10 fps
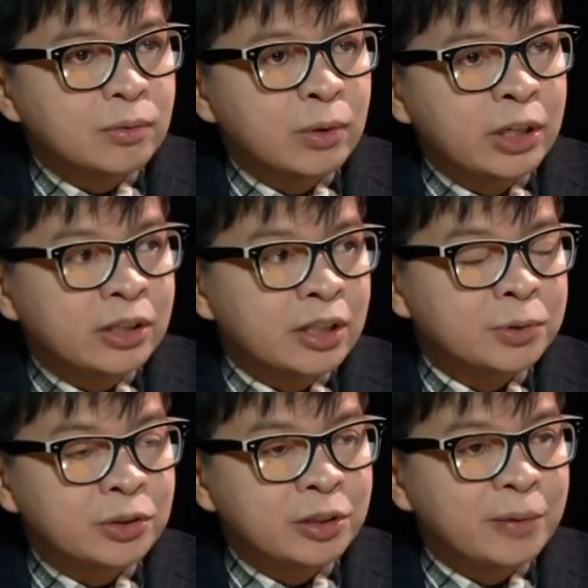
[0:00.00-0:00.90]
when it
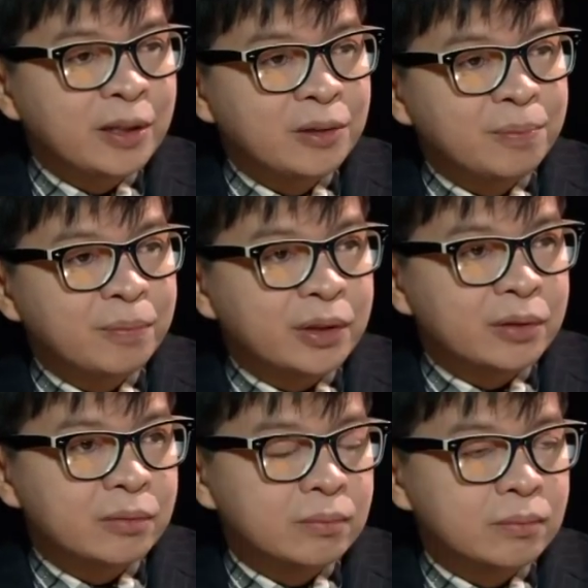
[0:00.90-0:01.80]
comes to
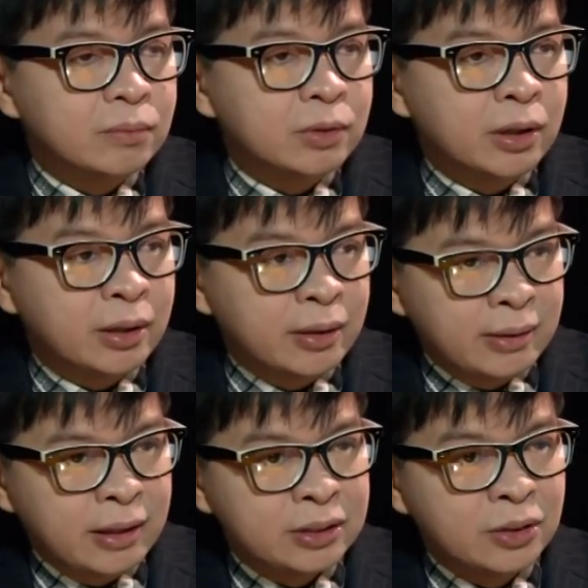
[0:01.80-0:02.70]
development,
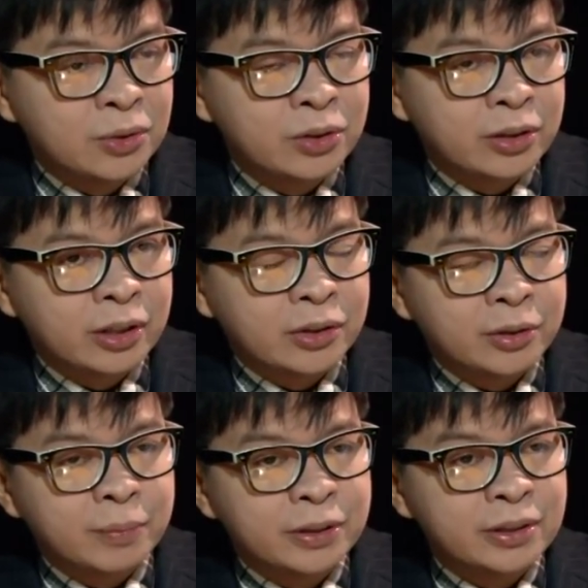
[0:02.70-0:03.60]
let's go to your
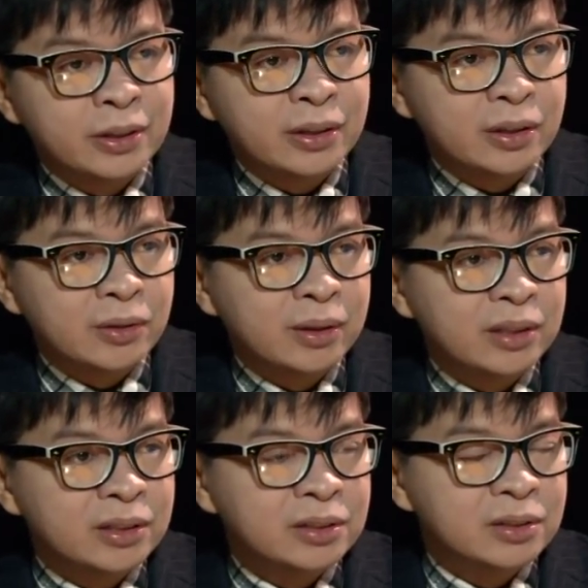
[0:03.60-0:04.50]
country first. That
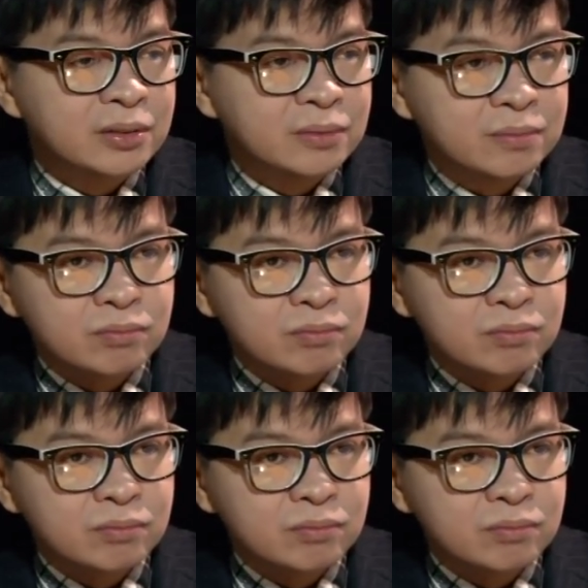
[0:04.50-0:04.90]
what is